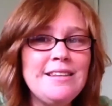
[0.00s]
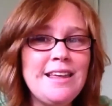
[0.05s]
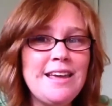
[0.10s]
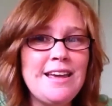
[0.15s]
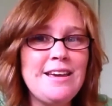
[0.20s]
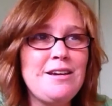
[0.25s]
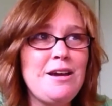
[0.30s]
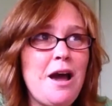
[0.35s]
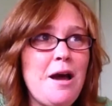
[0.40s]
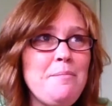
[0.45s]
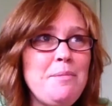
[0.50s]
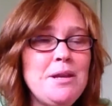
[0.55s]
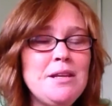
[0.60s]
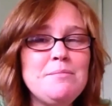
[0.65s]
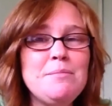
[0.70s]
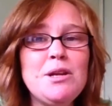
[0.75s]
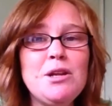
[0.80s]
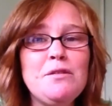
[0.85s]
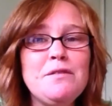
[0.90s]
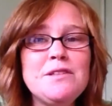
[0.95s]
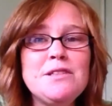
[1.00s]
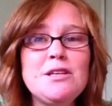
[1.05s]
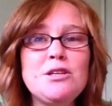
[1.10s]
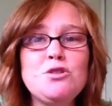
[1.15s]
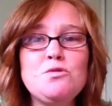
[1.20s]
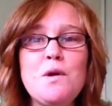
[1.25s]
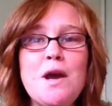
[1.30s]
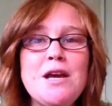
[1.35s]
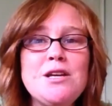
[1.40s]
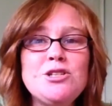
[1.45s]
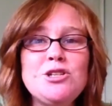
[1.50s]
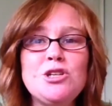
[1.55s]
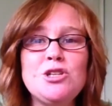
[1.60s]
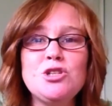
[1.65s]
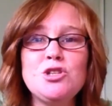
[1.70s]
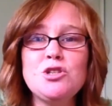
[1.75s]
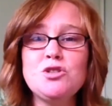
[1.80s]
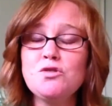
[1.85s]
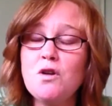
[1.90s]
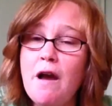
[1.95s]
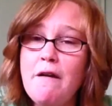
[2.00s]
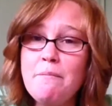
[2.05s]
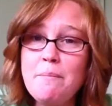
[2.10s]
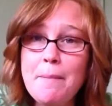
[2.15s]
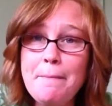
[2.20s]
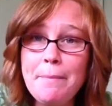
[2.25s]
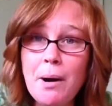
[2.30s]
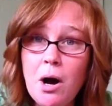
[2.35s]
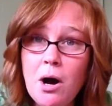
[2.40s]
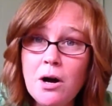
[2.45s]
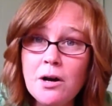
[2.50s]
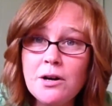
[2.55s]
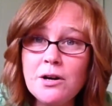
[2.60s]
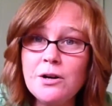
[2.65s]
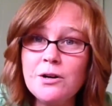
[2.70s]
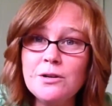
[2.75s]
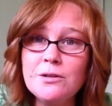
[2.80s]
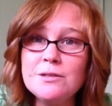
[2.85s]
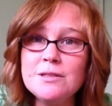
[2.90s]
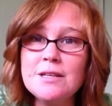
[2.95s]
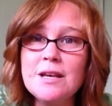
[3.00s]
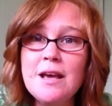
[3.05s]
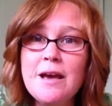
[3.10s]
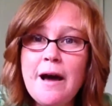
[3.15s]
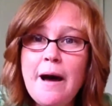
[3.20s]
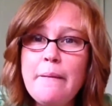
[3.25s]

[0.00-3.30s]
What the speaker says: Like I'm in the middle of a situation. She's driving me bonkers.